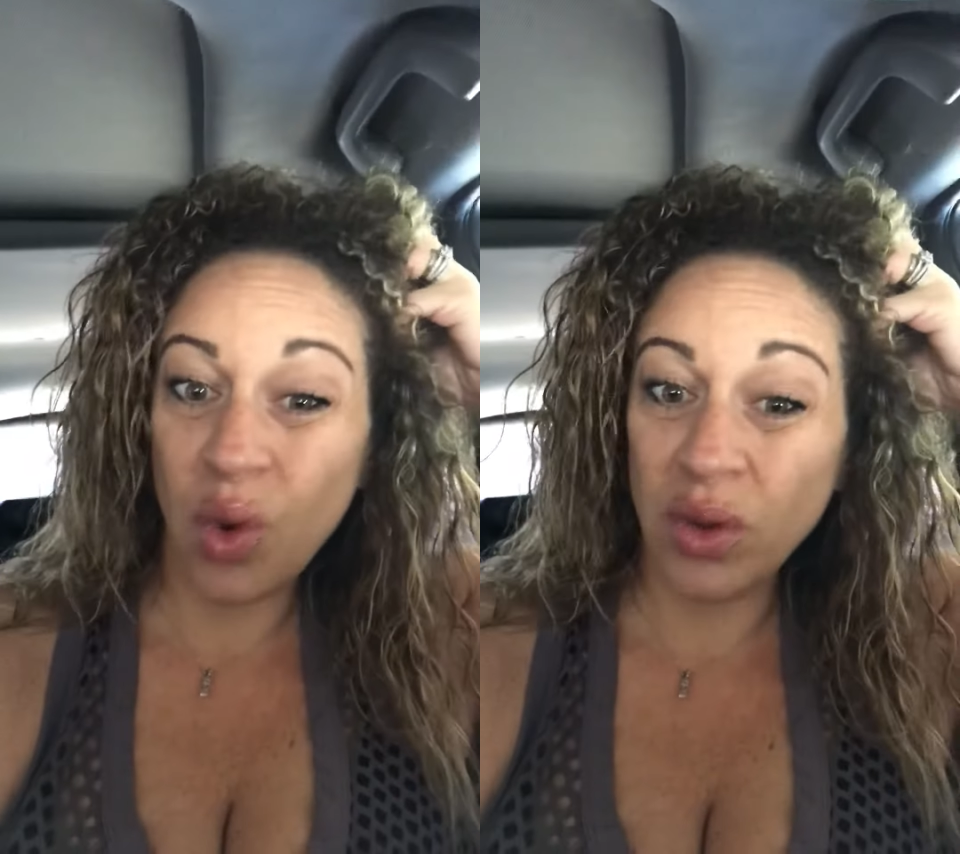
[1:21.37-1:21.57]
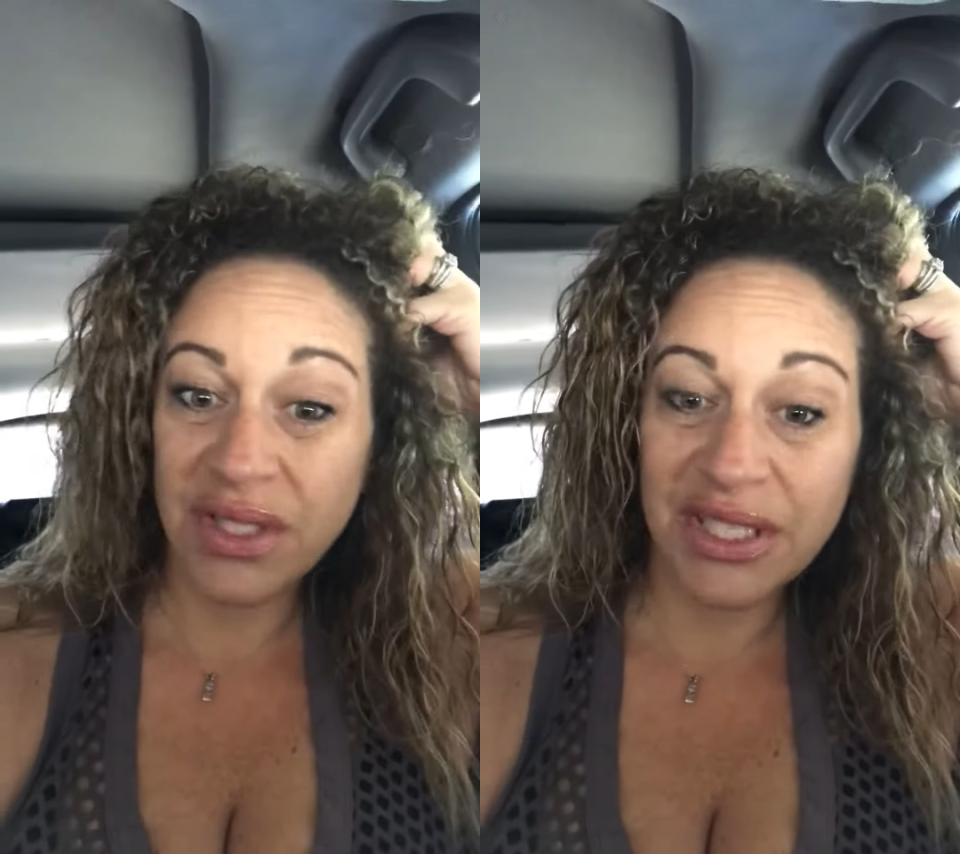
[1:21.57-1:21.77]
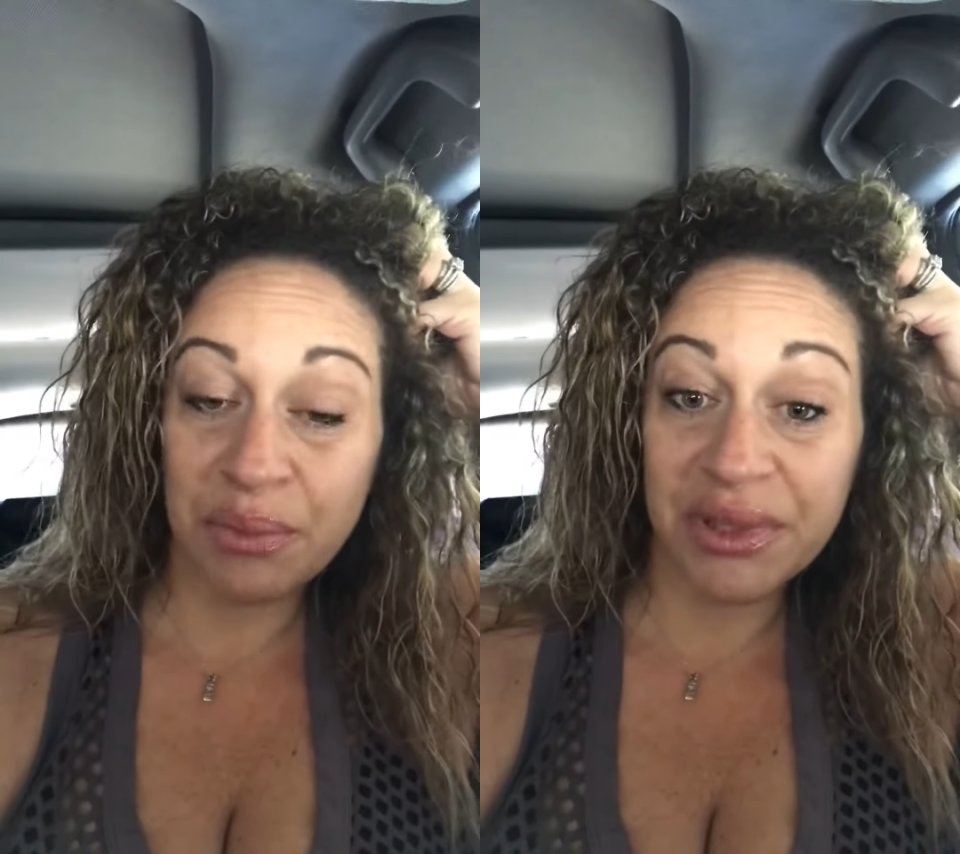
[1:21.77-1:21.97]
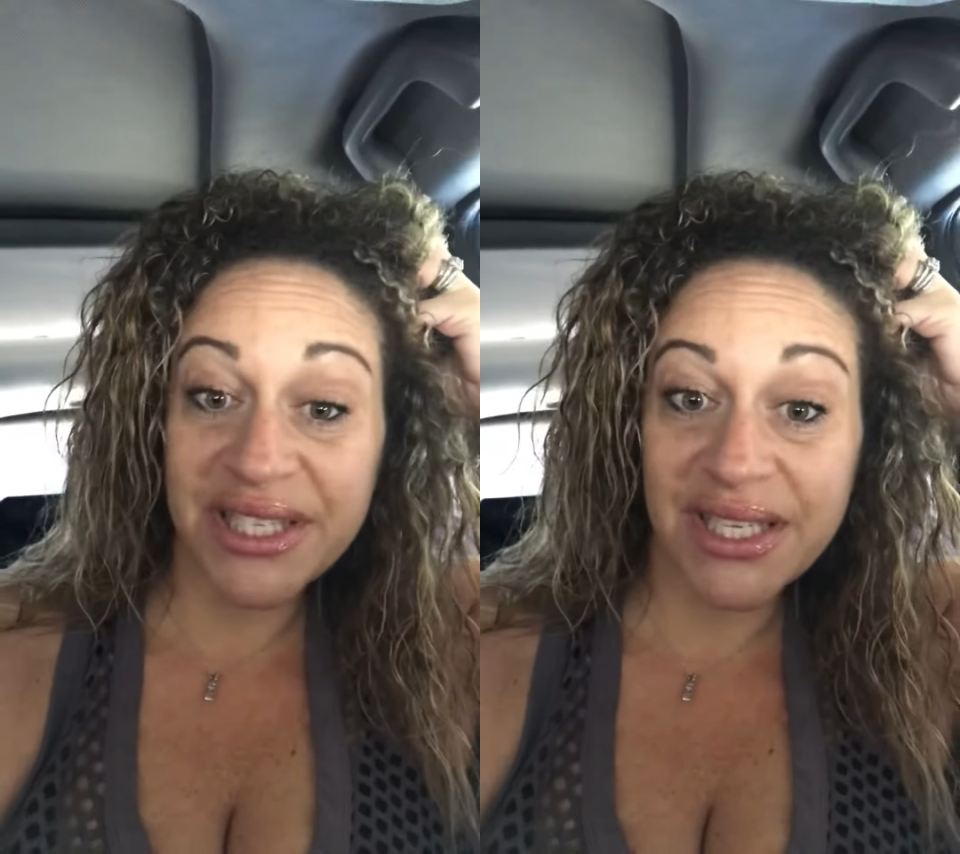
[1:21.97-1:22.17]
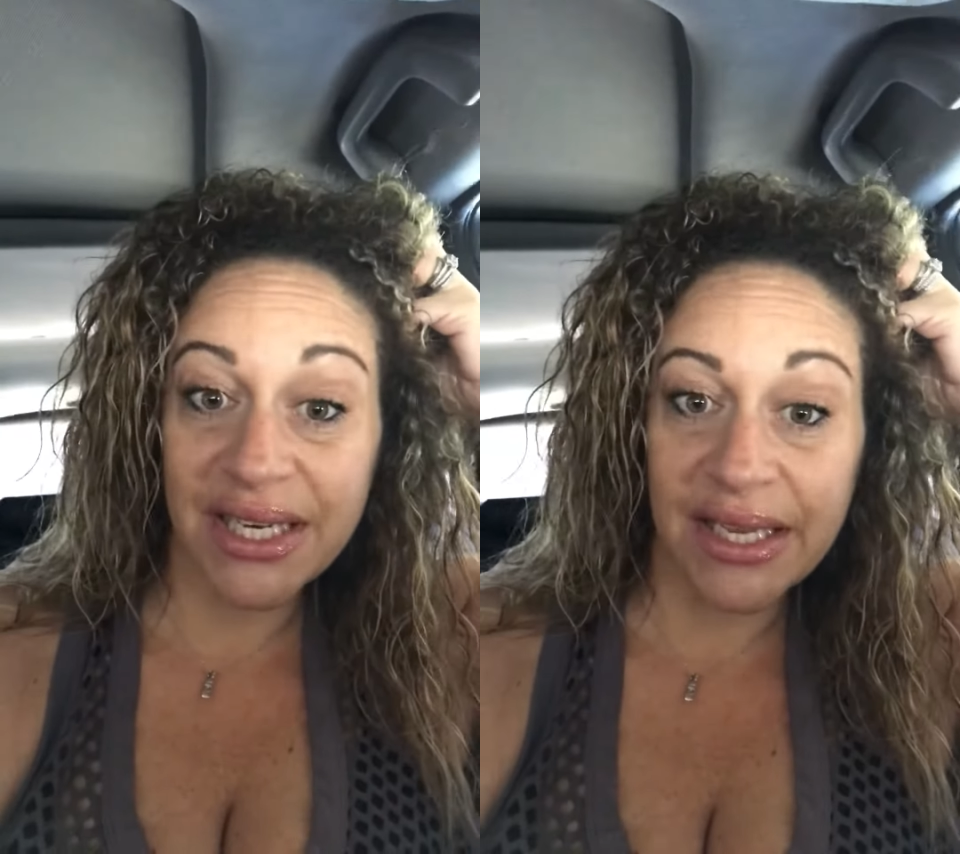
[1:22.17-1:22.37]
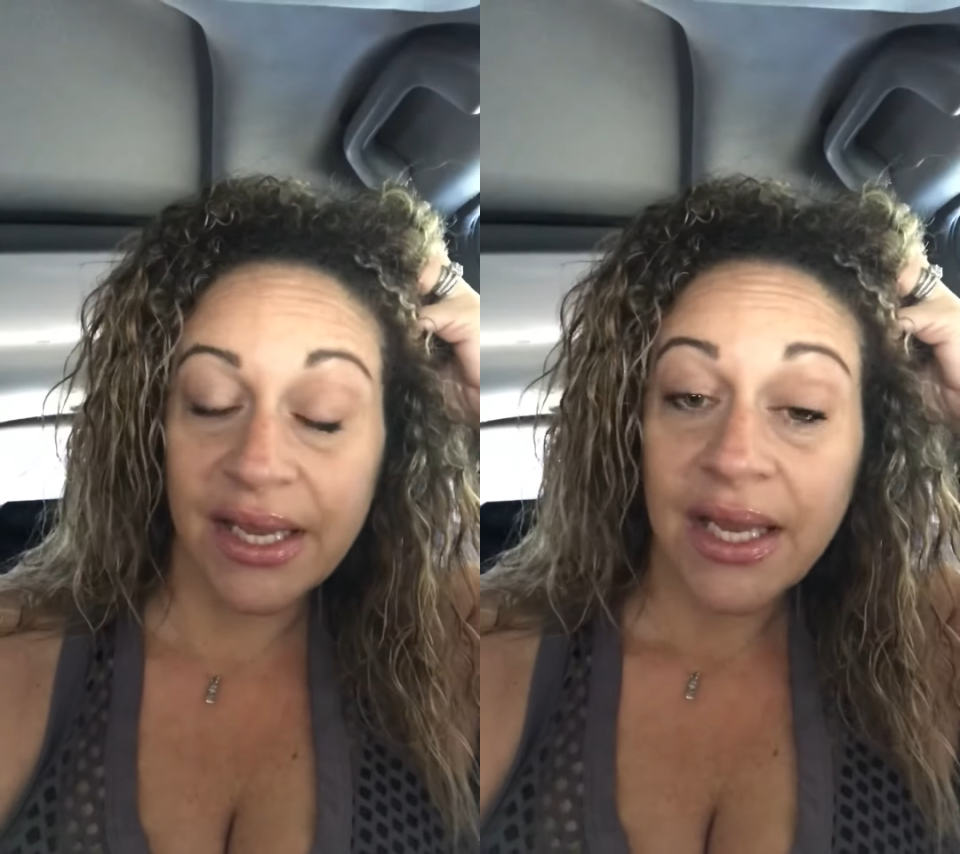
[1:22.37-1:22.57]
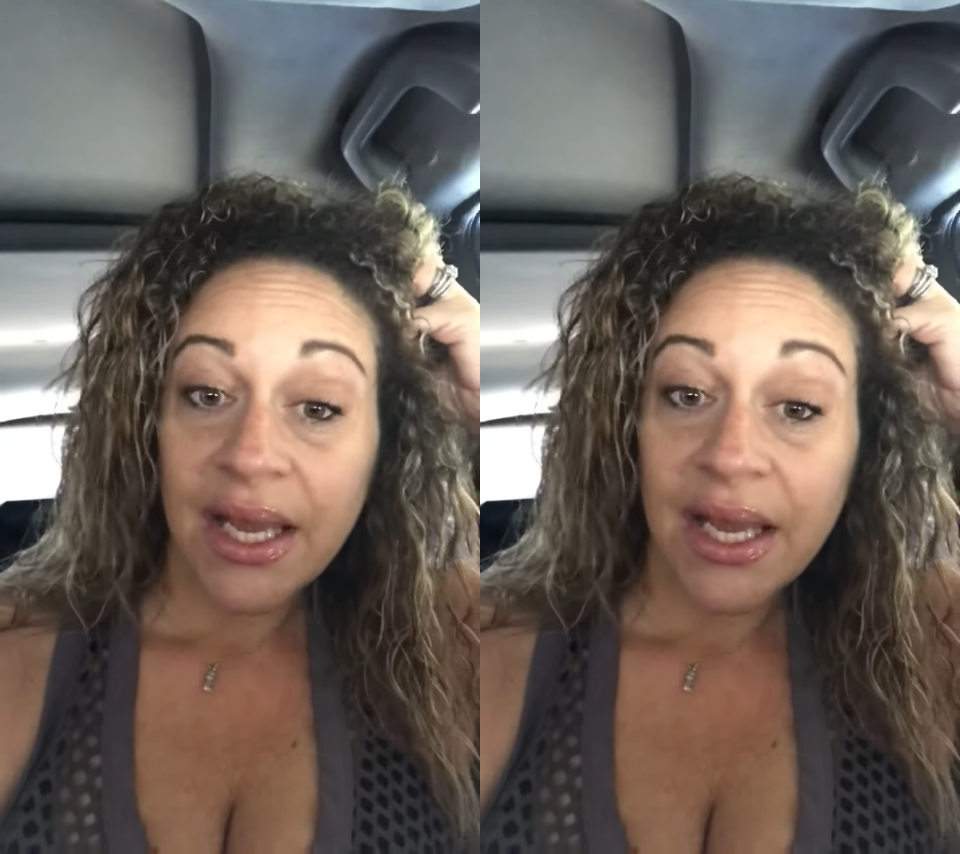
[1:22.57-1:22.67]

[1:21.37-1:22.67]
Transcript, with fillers: old simplicity.